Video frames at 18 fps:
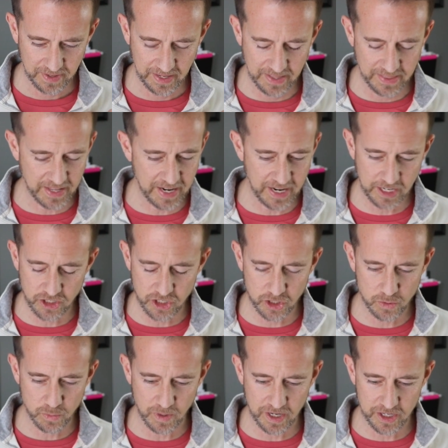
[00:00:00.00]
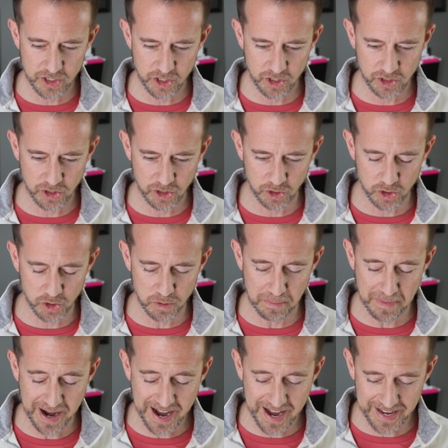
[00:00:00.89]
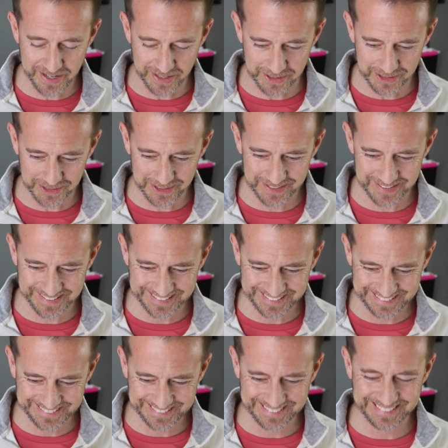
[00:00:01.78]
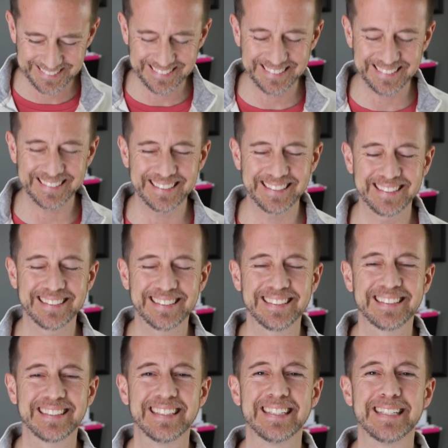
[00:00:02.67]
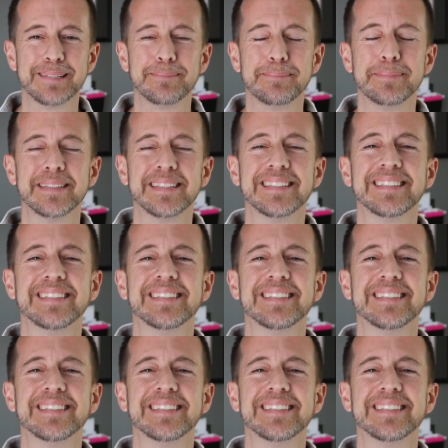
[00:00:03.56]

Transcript: And then I just want you to smile and look up.